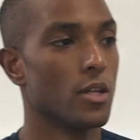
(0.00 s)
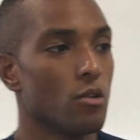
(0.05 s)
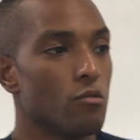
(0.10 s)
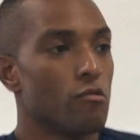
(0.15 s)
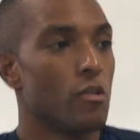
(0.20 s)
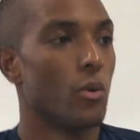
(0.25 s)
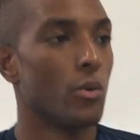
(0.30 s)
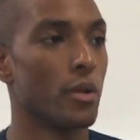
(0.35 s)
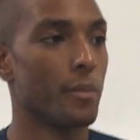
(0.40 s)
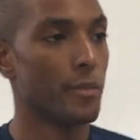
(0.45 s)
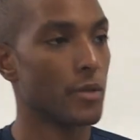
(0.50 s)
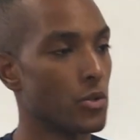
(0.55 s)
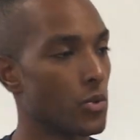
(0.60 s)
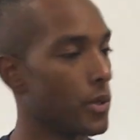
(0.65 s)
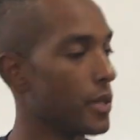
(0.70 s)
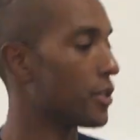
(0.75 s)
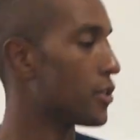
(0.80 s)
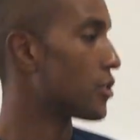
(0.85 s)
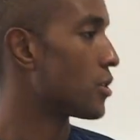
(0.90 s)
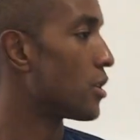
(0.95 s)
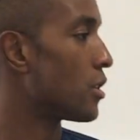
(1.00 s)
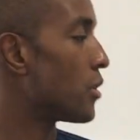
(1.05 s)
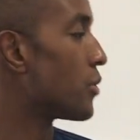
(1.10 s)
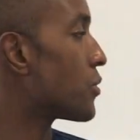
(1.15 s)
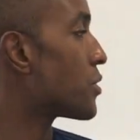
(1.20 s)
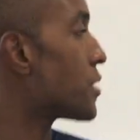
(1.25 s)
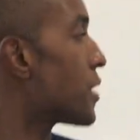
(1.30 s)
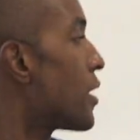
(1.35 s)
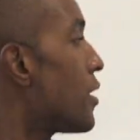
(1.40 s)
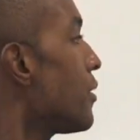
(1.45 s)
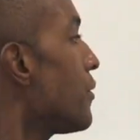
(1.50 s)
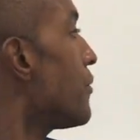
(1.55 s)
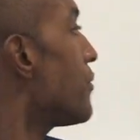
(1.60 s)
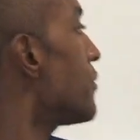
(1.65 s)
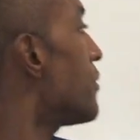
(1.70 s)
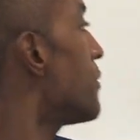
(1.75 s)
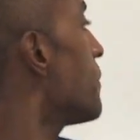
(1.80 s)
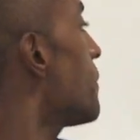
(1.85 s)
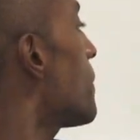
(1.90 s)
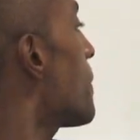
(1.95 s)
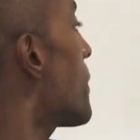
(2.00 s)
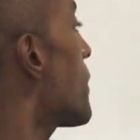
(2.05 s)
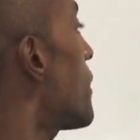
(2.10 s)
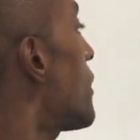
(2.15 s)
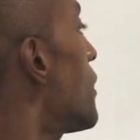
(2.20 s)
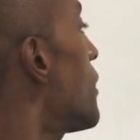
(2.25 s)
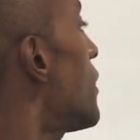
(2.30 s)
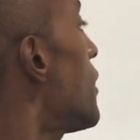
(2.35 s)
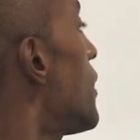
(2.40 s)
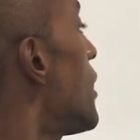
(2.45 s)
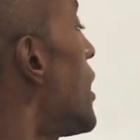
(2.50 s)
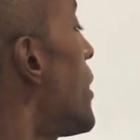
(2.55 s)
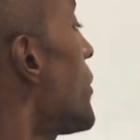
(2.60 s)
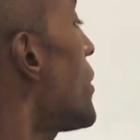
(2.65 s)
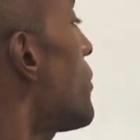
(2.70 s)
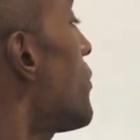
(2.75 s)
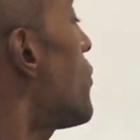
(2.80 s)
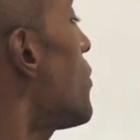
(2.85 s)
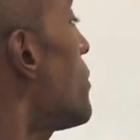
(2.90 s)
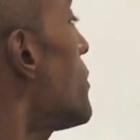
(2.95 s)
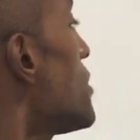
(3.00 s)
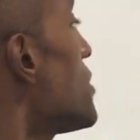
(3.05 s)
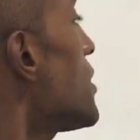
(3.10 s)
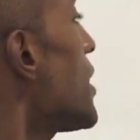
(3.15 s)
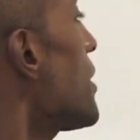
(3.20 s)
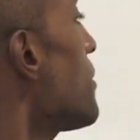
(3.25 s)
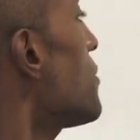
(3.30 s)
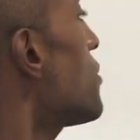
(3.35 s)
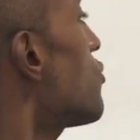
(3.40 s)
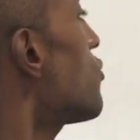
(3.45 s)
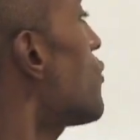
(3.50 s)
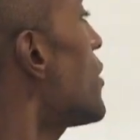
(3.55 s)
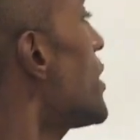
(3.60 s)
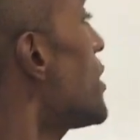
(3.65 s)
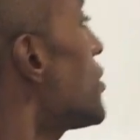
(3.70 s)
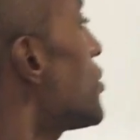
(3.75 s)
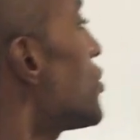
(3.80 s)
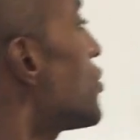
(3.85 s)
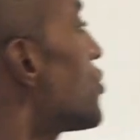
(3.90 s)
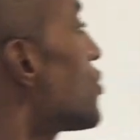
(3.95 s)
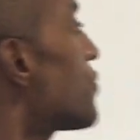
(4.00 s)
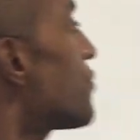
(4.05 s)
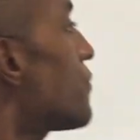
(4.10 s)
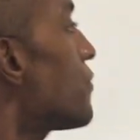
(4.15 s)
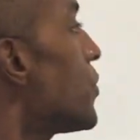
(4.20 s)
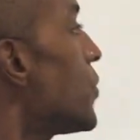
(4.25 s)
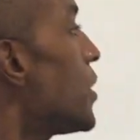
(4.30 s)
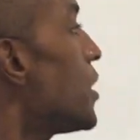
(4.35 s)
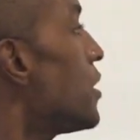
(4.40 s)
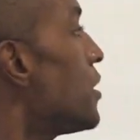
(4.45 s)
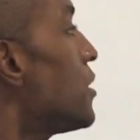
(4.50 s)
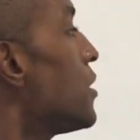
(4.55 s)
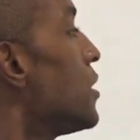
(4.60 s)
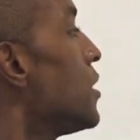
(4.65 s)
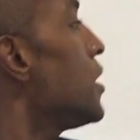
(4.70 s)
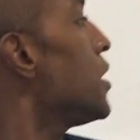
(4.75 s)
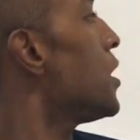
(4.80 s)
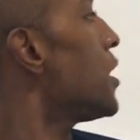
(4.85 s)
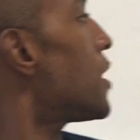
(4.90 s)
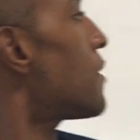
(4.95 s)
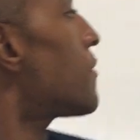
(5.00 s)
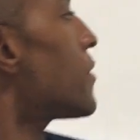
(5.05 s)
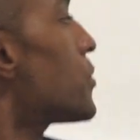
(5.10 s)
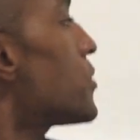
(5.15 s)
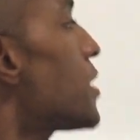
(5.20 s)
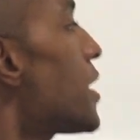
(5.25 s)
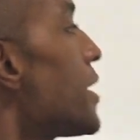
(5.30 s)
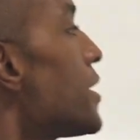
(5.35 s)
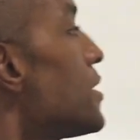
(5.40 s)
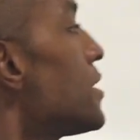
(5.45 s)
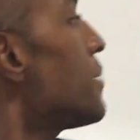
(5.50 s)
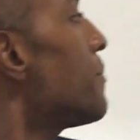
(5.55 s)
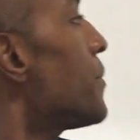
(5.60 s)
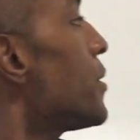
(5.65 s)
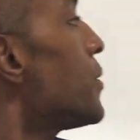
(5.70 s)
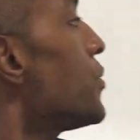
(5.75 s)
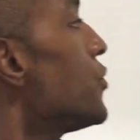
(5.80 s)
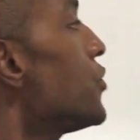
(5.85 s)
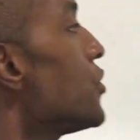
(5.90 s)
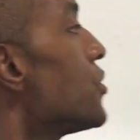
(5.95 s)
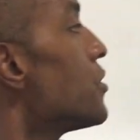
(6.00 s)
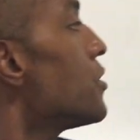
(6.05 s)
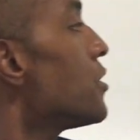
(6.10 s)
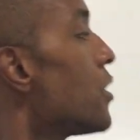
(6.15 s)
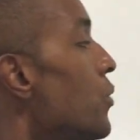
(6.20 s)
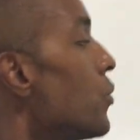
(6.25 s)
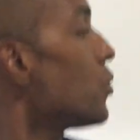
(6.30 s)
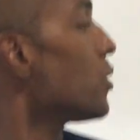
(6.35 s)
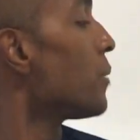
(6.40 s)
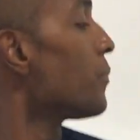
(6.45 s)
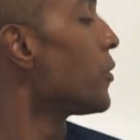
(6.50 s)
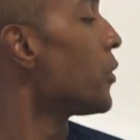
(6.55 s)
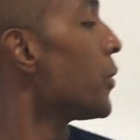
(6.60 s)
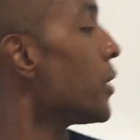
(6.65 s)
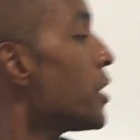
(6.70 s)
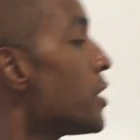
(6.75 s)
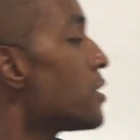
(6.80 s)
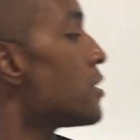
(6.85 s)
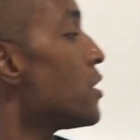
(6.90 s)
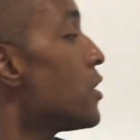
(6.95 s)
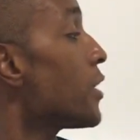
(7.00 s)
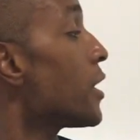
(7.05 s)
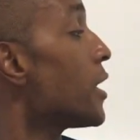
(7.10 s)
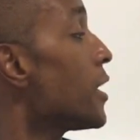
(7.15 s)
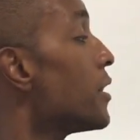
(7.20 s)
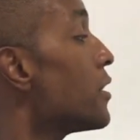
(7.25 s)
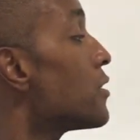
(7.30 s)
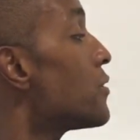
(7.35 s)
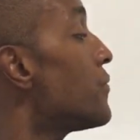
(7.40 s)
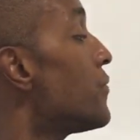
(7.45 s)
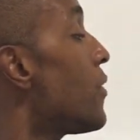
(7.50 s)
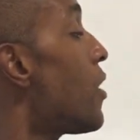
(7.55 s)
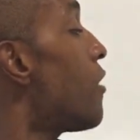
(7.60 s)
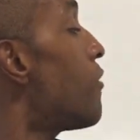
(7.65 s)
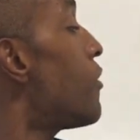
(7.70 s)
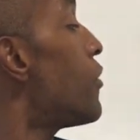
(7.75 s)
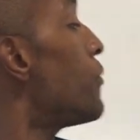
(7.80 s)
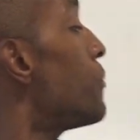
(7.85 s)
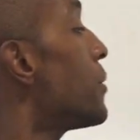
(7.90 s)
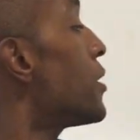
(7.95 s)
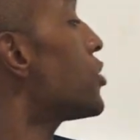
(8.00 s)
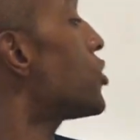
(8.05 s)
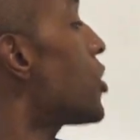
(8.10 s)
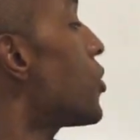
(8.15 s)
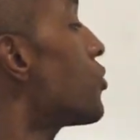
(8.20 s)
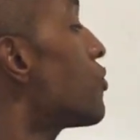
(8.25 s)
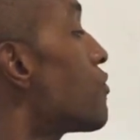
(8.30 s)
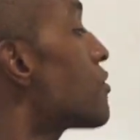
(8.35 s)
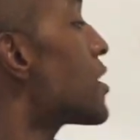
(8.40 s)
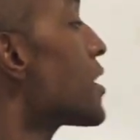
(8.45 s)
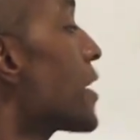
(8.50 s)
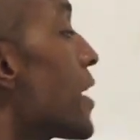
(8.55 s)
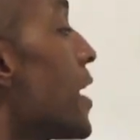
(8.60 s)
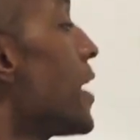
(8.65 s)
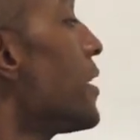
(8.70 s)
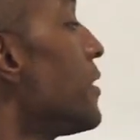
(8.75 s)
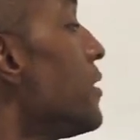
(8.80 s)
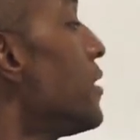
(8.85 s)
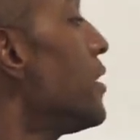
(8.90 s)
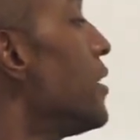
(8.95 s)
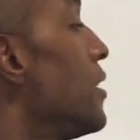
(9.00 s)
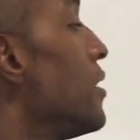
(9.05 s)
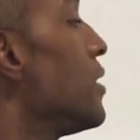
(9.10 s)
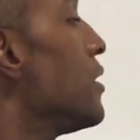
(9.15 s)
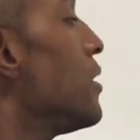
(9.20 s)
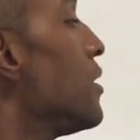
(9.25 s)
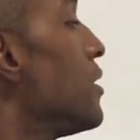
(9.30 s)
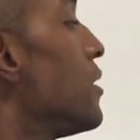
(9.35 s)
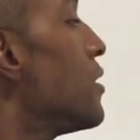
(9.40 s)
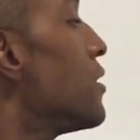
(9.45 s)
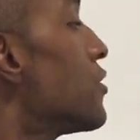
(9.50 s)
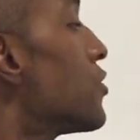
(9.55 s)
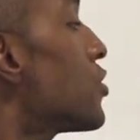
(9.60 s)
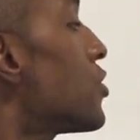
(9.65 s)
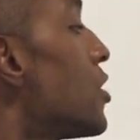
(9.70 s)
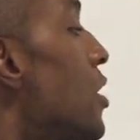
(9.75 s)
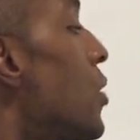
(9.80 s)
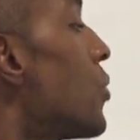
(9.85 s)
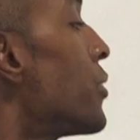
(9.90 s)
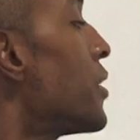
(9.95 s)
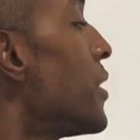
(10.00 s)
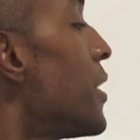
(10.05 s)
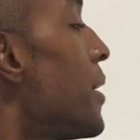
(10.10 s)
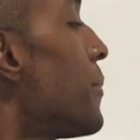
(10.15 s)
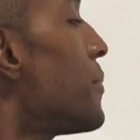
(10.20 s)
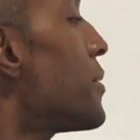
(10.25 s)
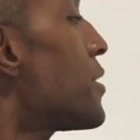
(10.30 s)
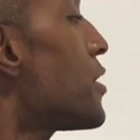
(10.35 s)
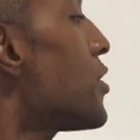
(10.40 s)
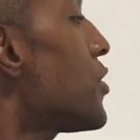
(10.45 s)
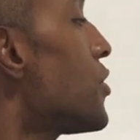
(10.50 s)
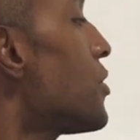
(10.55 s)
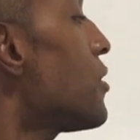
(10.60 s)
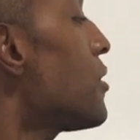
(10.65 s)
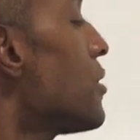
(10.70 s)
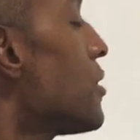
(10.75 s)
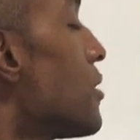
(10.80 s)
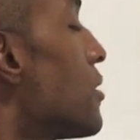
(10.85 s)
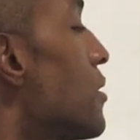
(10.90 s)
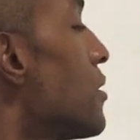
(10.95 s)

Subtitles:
a little roll in between just to loosen it off. We perform the same stretch just through a rotating motion. So all I'm doing is looking as far over my shoulder as I can and just holding that position.